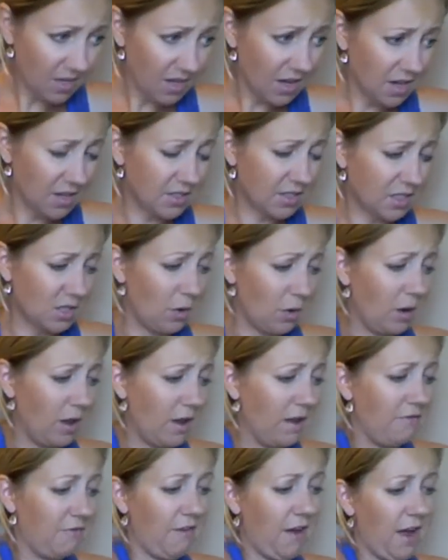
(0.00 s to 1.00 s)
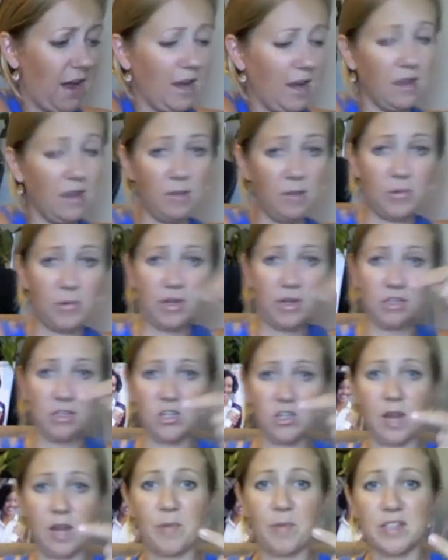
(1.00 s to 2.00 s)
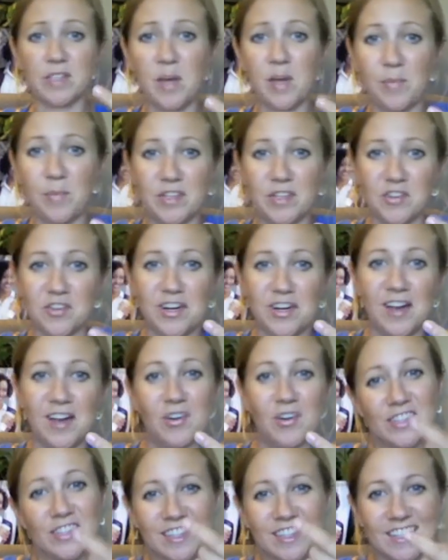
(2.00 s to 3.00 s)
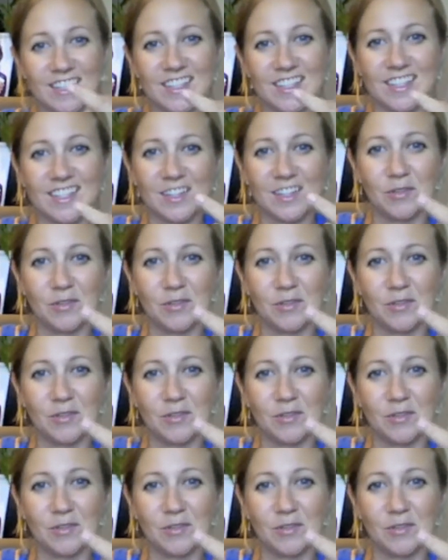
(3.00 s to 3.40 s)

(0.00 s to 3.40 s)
So if I put a jam on top of this right now, it's going to stick